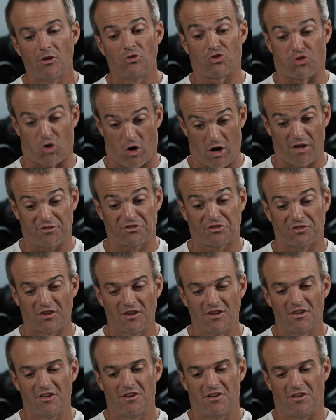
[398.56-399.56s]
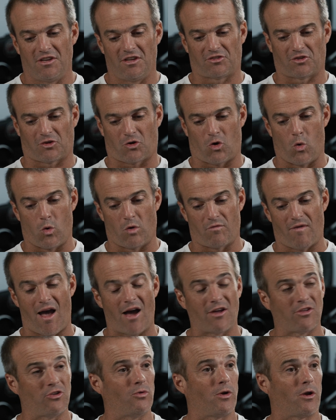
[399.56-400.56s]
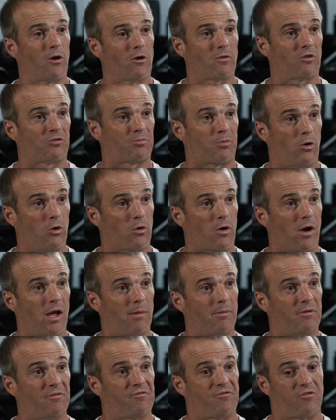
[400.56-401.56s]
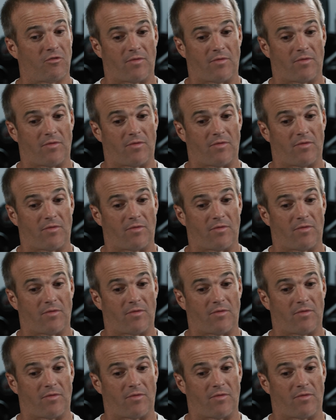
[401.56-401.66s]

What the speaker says: Trust is a core value here in this program, and